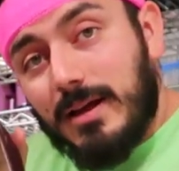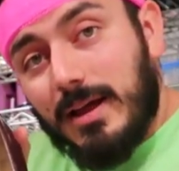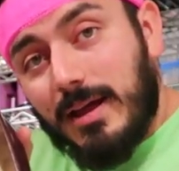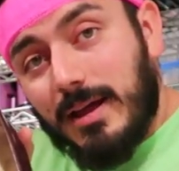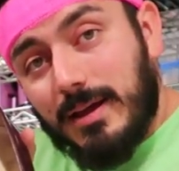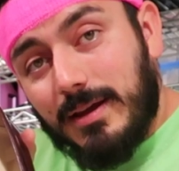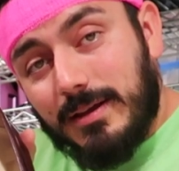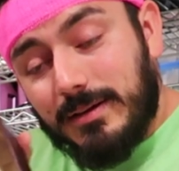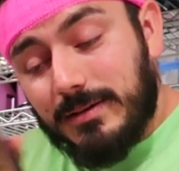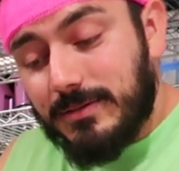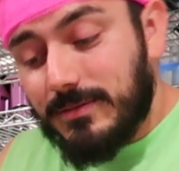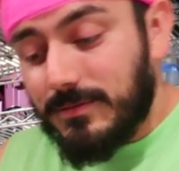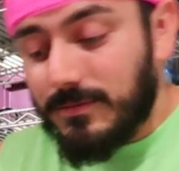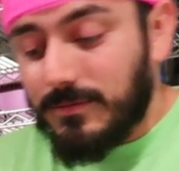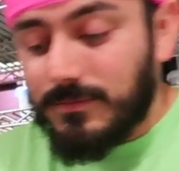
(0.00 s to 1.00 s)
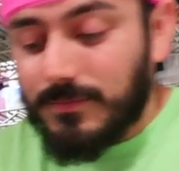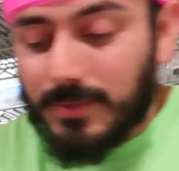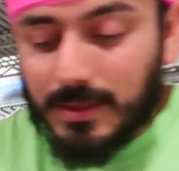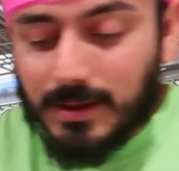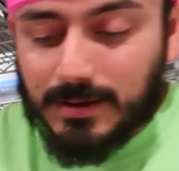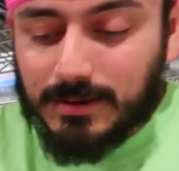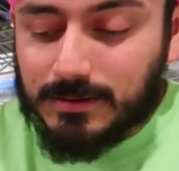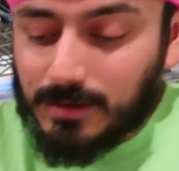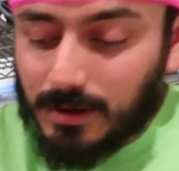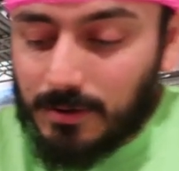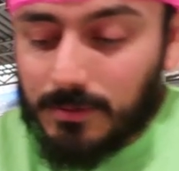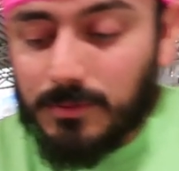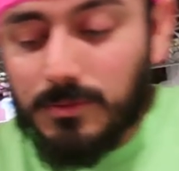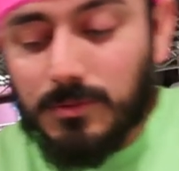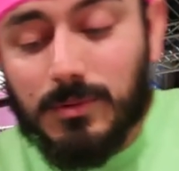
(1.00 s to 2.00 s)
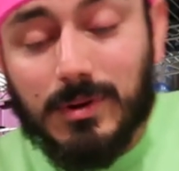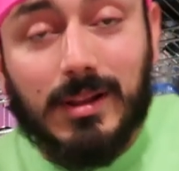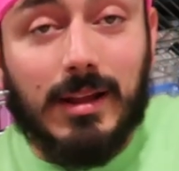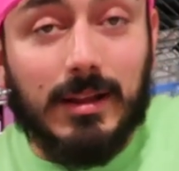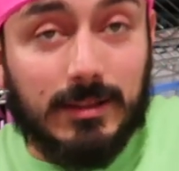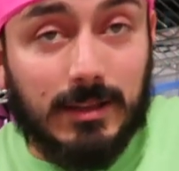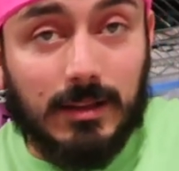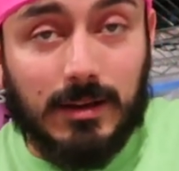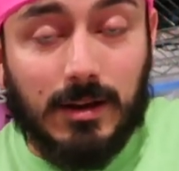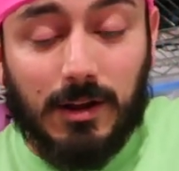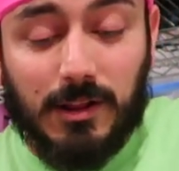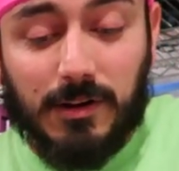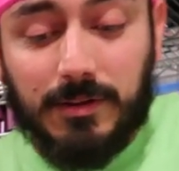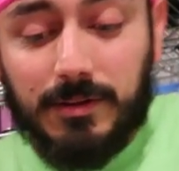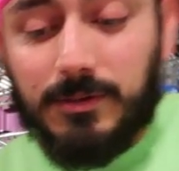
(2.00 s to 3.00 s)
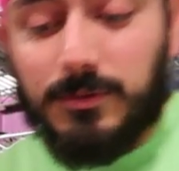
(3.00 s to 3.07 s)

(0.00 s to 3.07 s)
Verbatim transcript: And, so, really like the color on